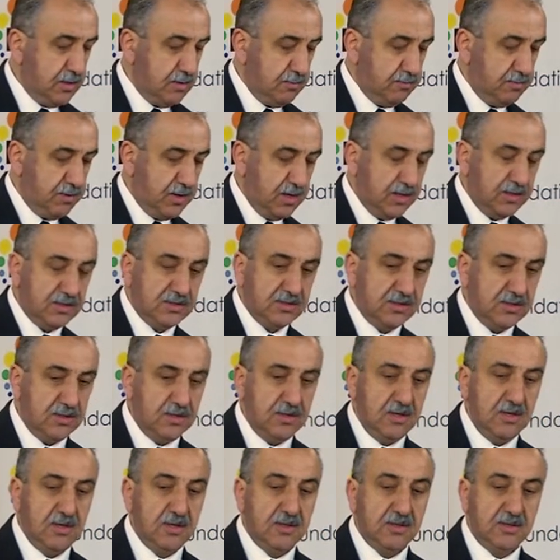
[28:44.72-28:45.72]
But
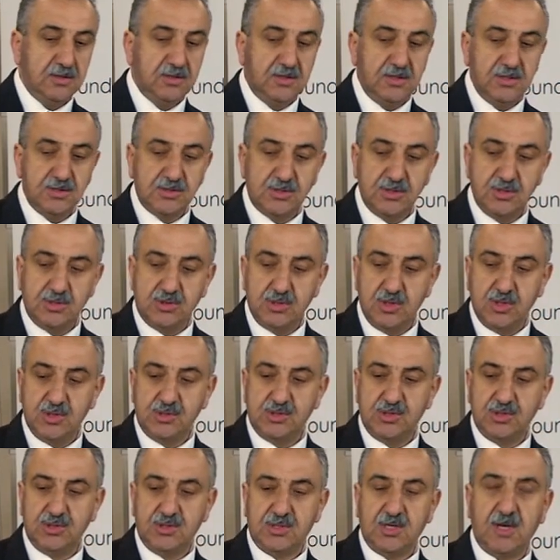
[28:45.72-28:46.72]
the
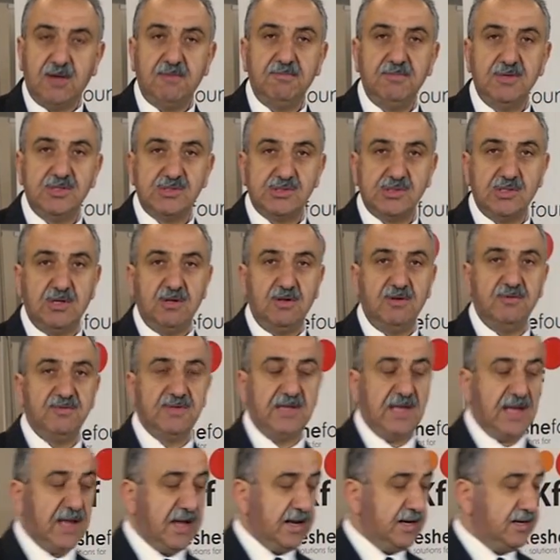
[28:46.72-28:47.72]
situation can be solved
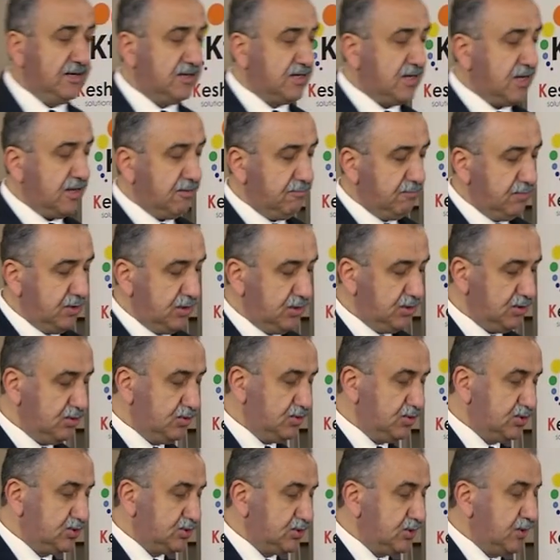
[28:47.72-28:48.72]
and can be
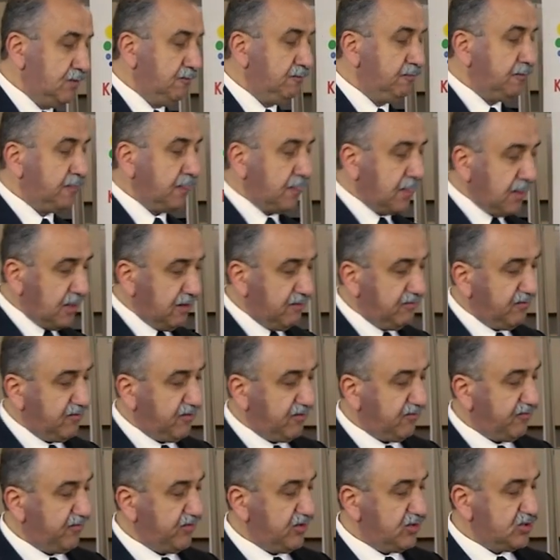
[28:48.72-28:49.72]
used
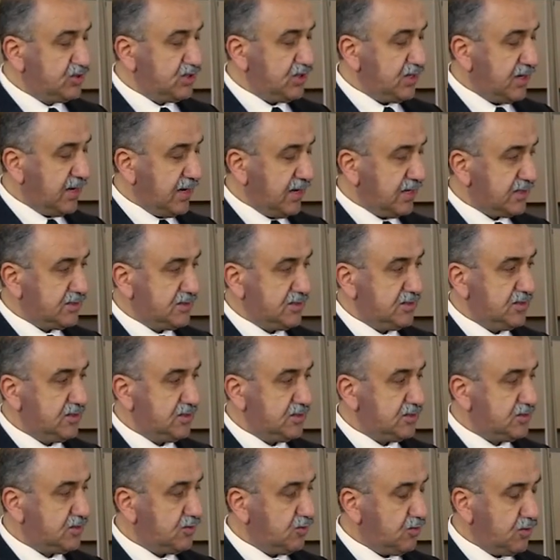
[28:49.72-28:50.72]
for future
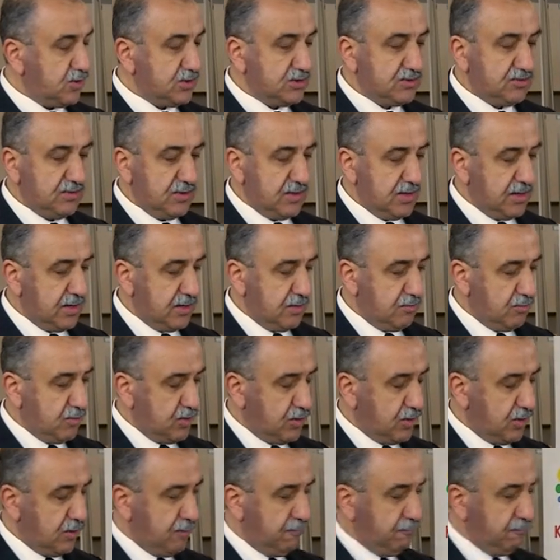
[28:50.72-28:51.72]
accidents once we learn more.
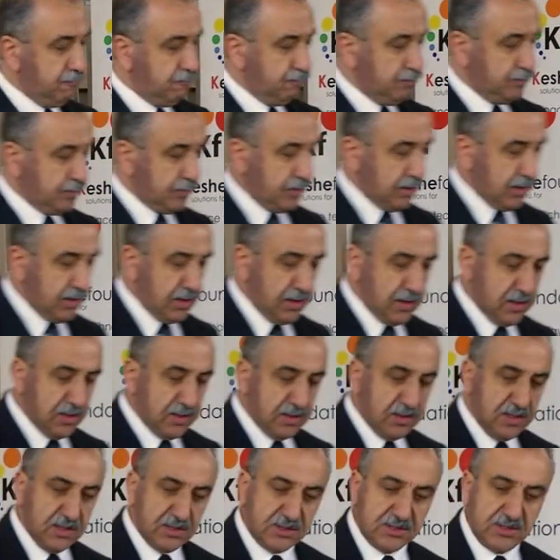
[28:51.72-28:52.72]

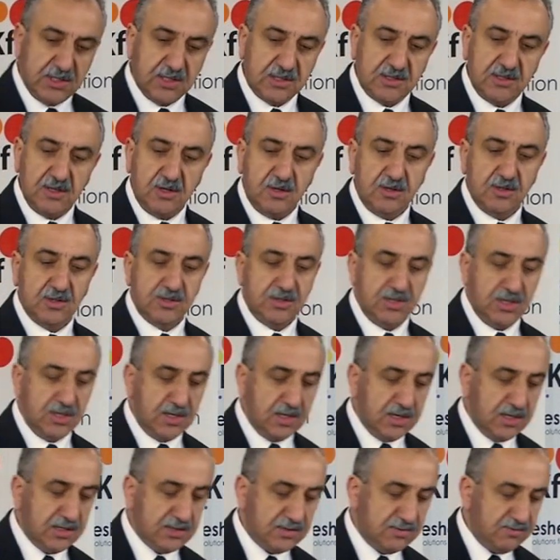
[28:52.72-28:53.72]
This technology
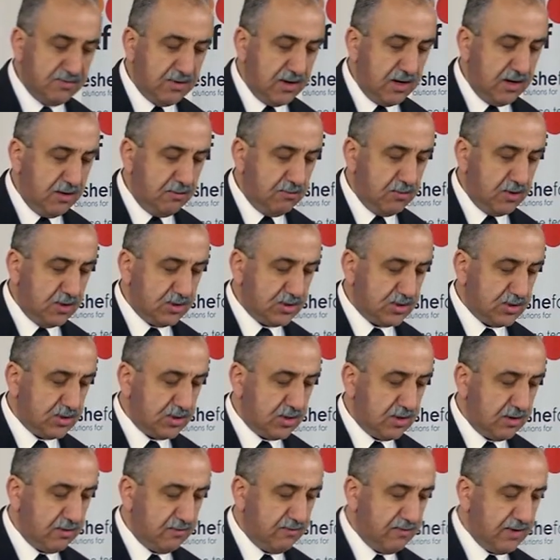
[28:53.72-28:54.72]
is very
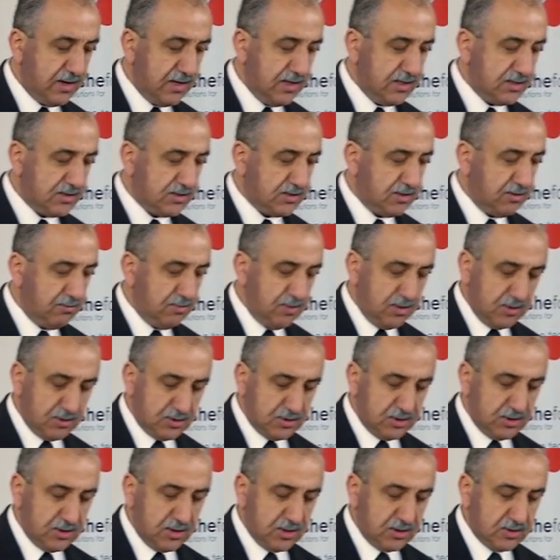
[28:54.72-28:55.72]
similar
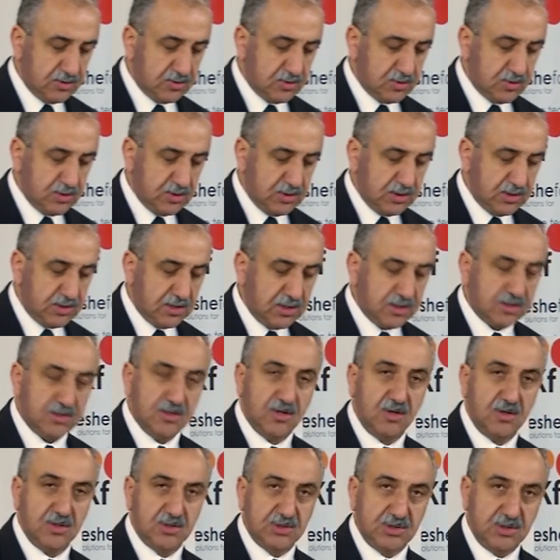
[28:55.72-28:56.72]
to the
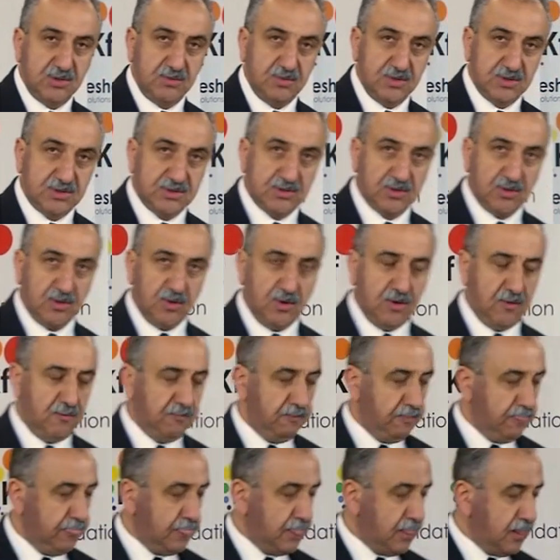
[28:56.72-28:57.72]
technology we saw
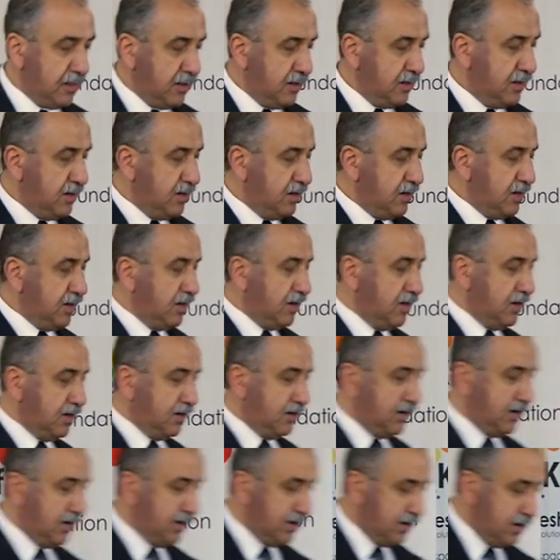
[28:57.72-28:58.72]

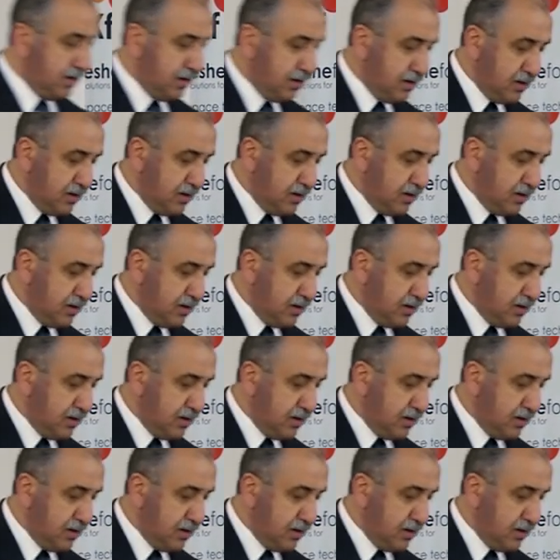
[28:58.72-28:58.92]
in the